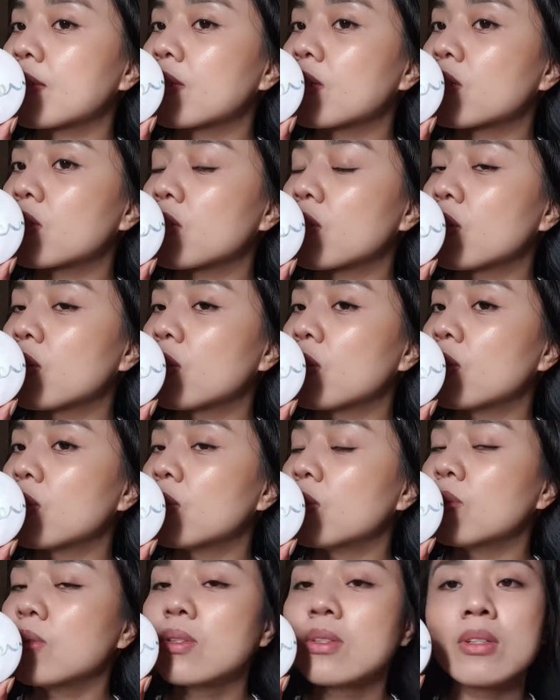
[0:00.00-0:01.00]

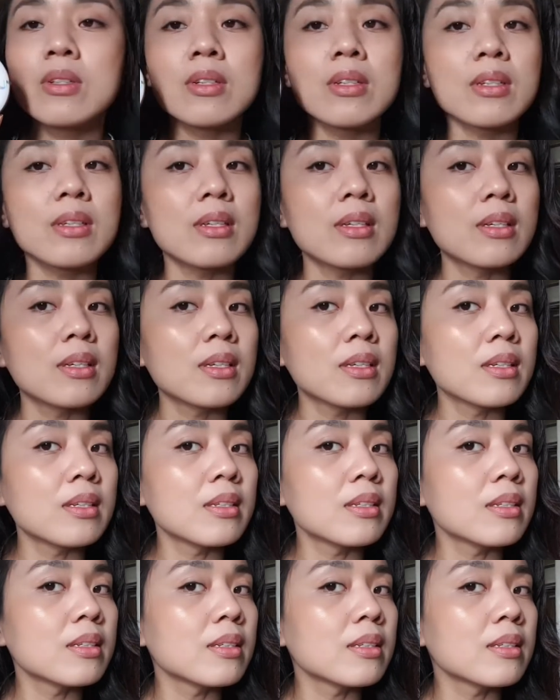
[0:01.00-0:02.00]
So,
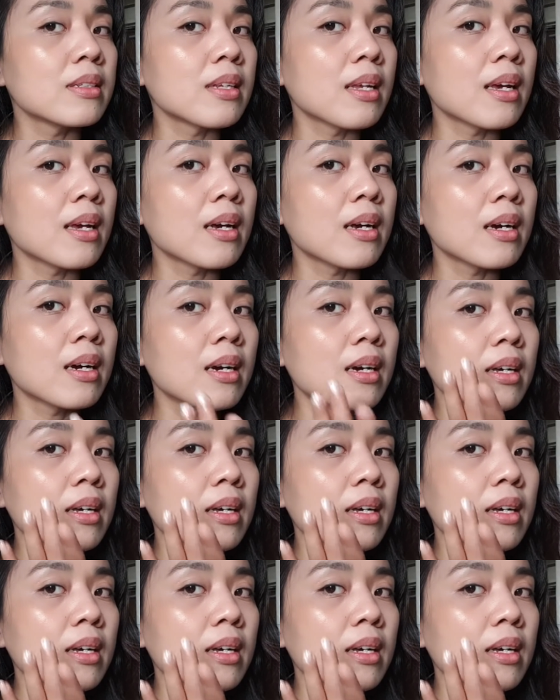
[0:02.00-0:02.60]
and yeah,